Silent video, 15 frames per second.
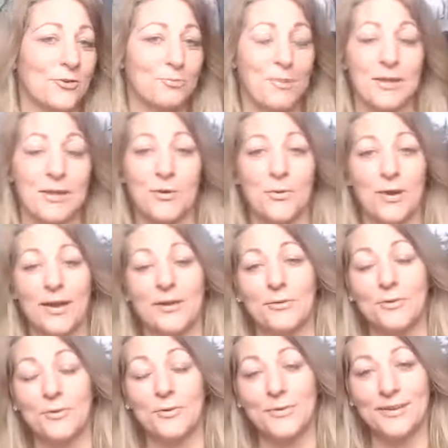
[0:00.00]
bingo i don't
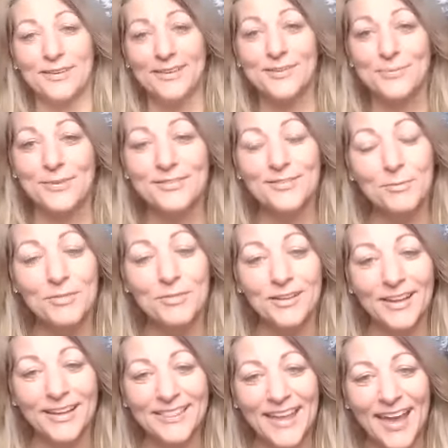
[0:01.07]
know what it is but something
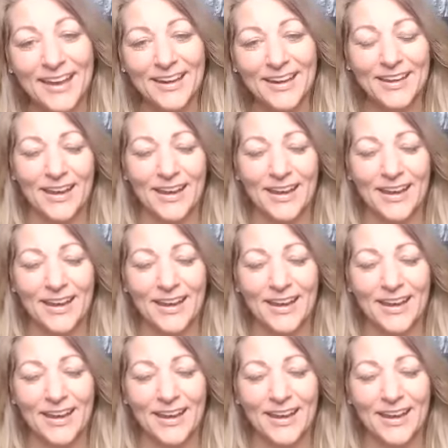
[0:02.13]
like that